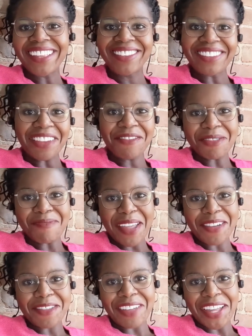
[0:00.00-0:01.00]
it's Jen from
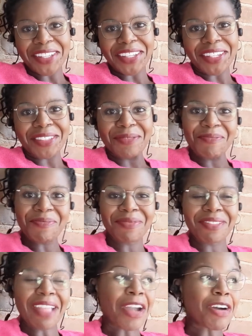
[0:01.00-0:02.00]
My Govanen.
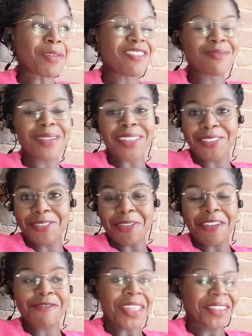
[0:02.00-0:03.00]
I hope everybody is
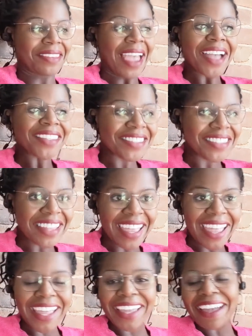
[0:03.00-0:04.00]
doing
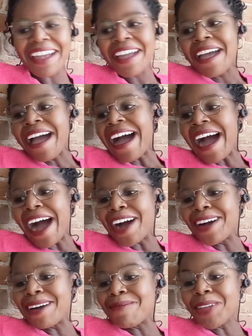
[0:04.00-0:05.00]
fantastic.
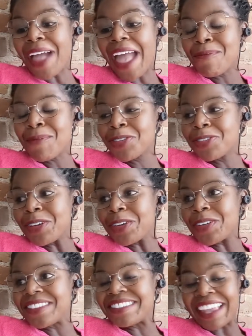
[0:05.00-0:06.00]

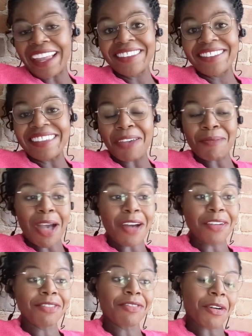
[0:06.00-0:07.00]
Episode 6 came
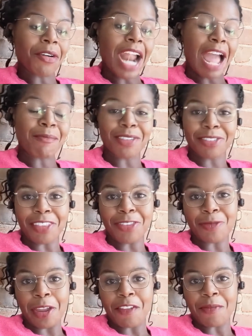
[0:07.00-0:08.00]
out for
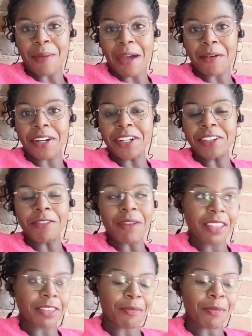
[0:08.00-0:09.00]
Amazon's Rings of
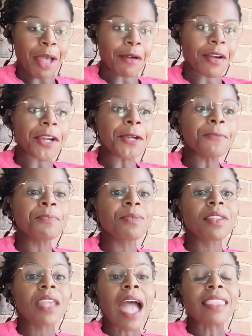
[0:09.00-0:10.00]
Power.
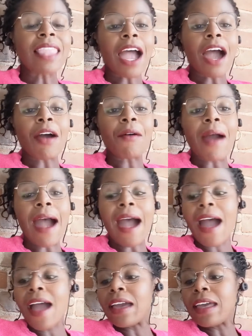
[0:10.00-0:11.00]
Now,
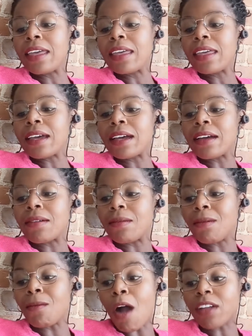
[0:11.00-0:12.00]
I
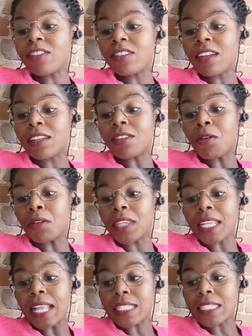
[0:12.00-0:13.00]
watched it
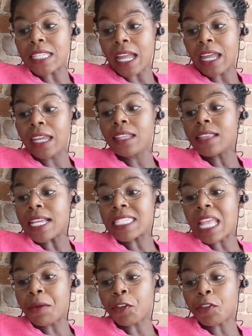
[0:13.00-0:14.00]
only last night.
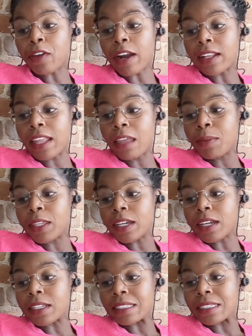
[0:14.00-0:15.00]
Last night was Friday
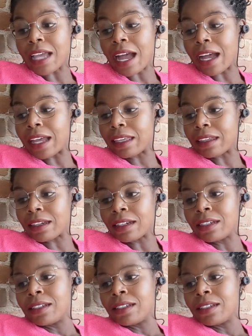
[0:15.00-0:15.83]
because I